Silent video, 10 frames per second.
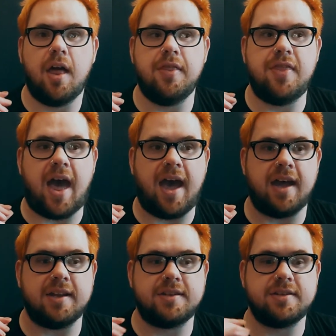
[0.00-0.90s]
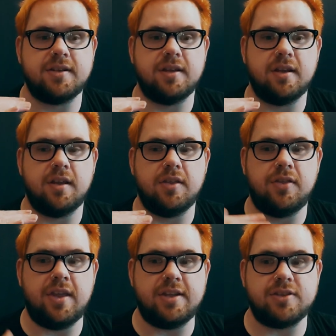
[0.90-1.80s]
that
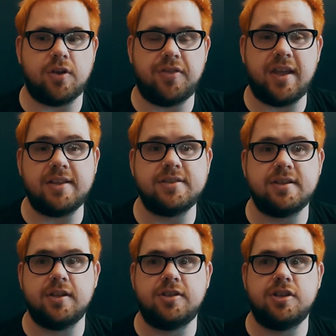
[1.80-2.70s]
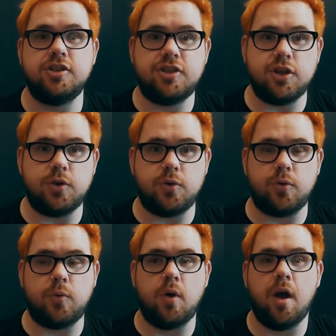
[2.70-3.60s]
these are things to
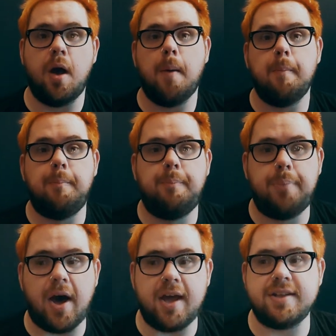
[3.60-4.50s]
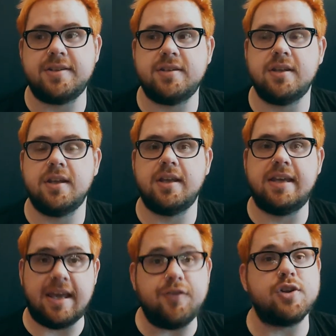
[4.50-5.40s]
do, but
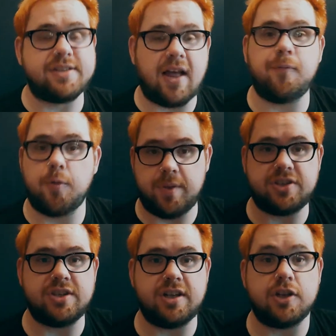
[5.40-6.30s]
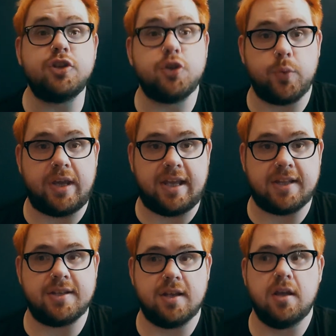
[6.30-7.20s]
give yourself permission to
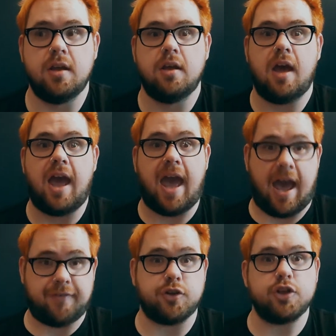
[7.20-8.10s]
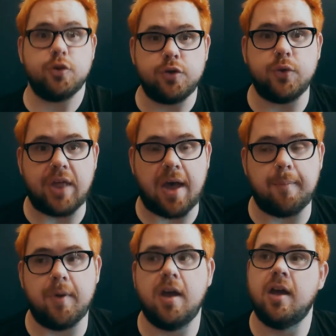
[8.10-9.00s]
eat after you do them.
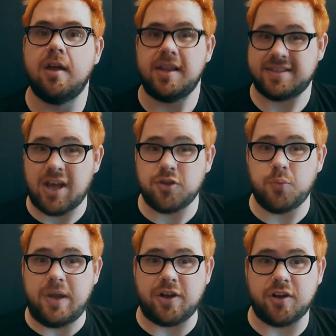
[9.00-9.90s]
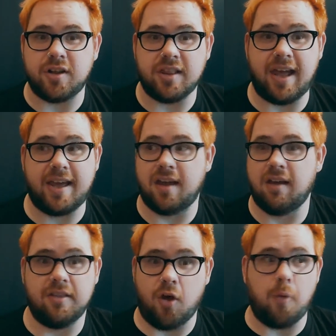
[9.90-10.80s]
It sounds weird, like
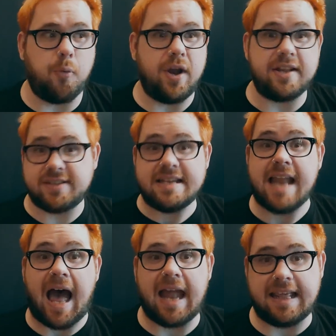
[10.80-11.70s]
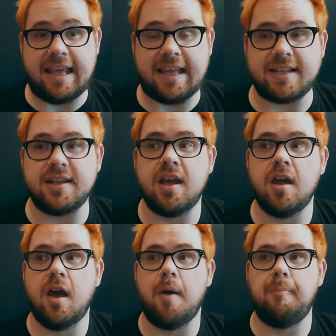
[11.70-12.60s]
the whole point is to not eat,
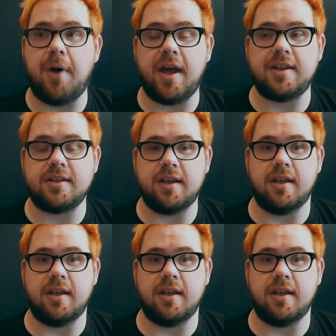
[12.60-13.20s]
but